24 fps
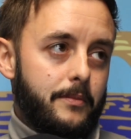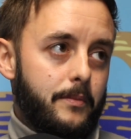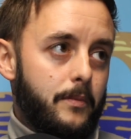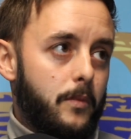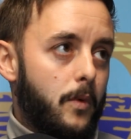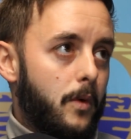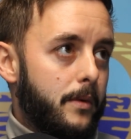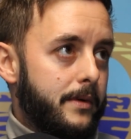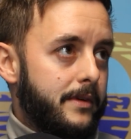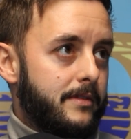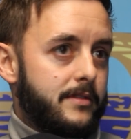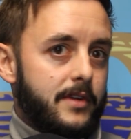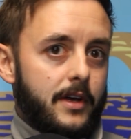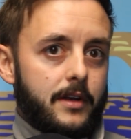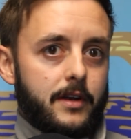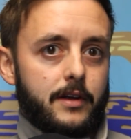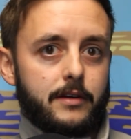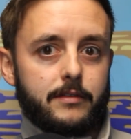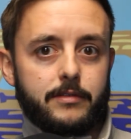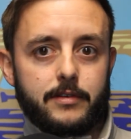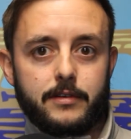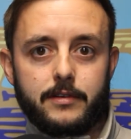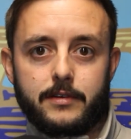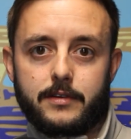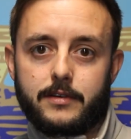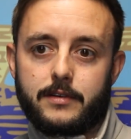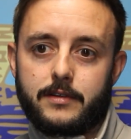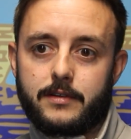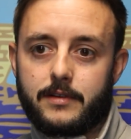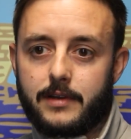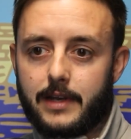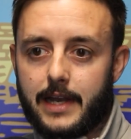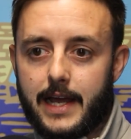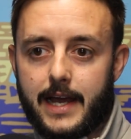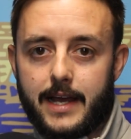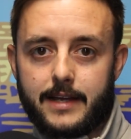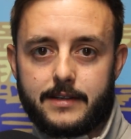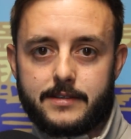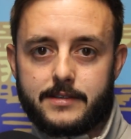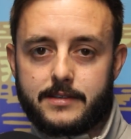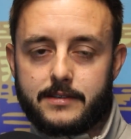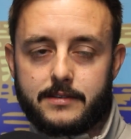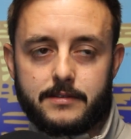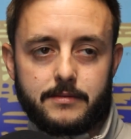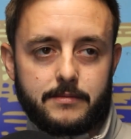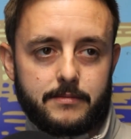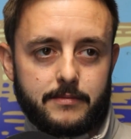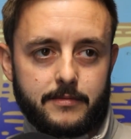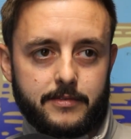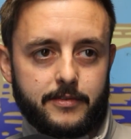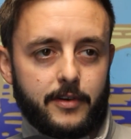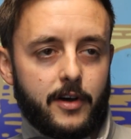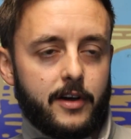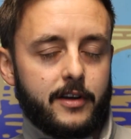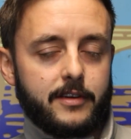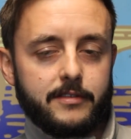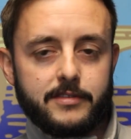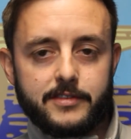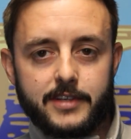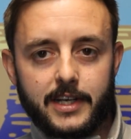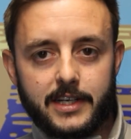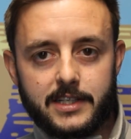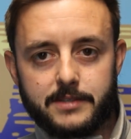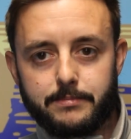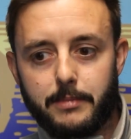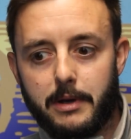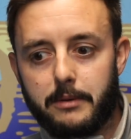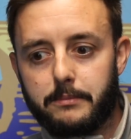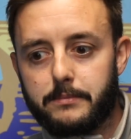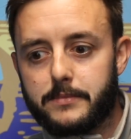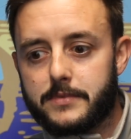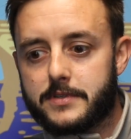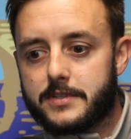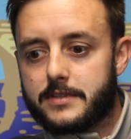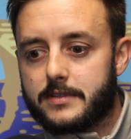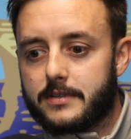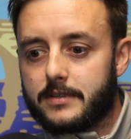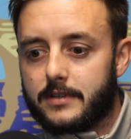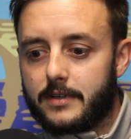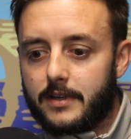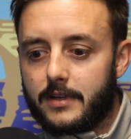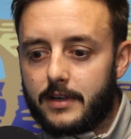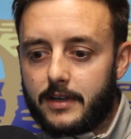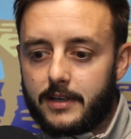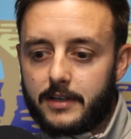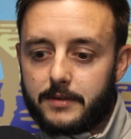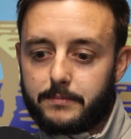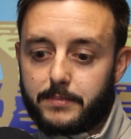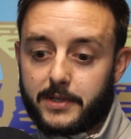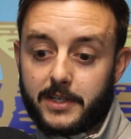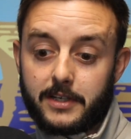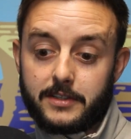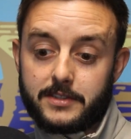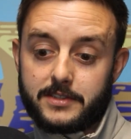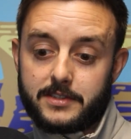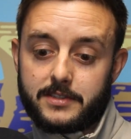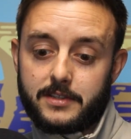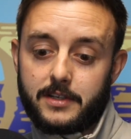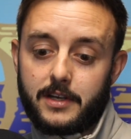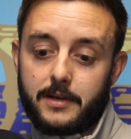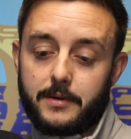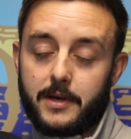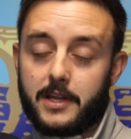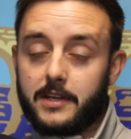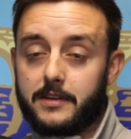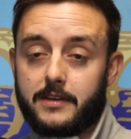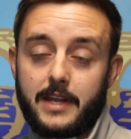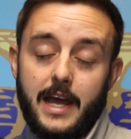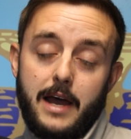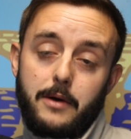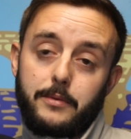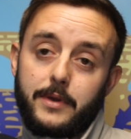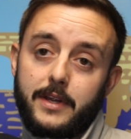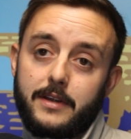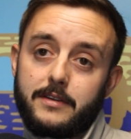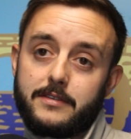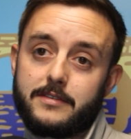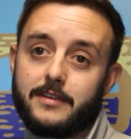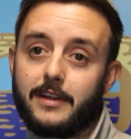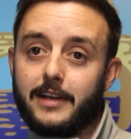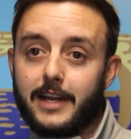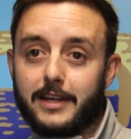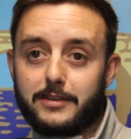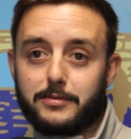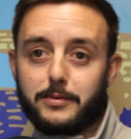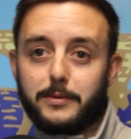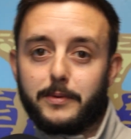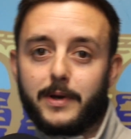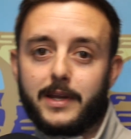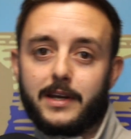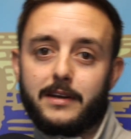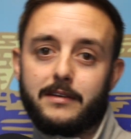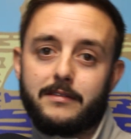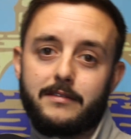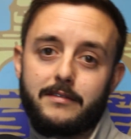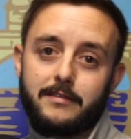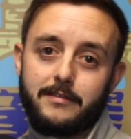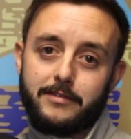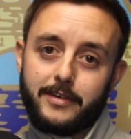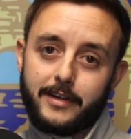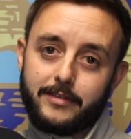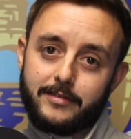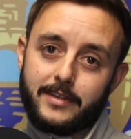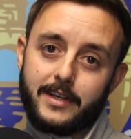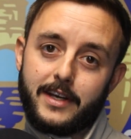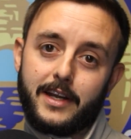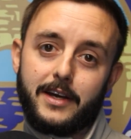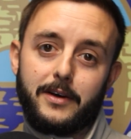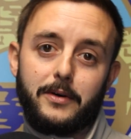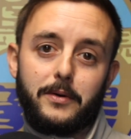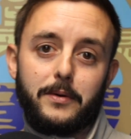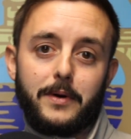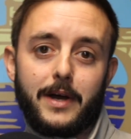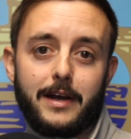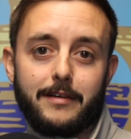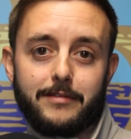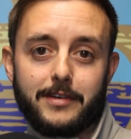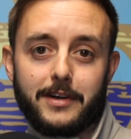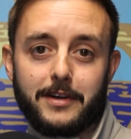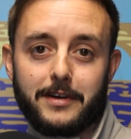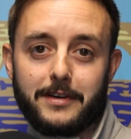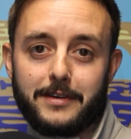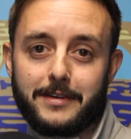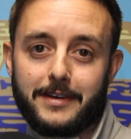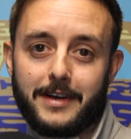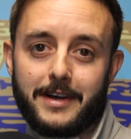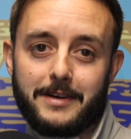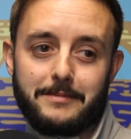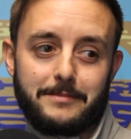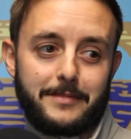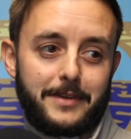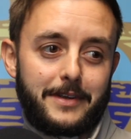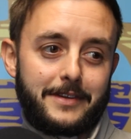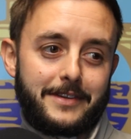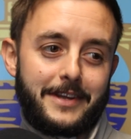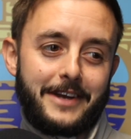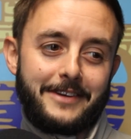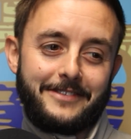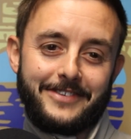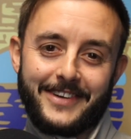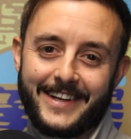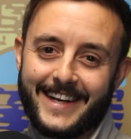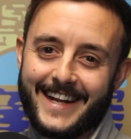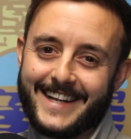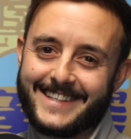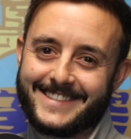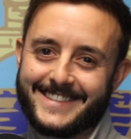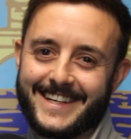what we've done over the last 5-6 months. Because nowadays, unless we win 50-0 or whatever, I don't think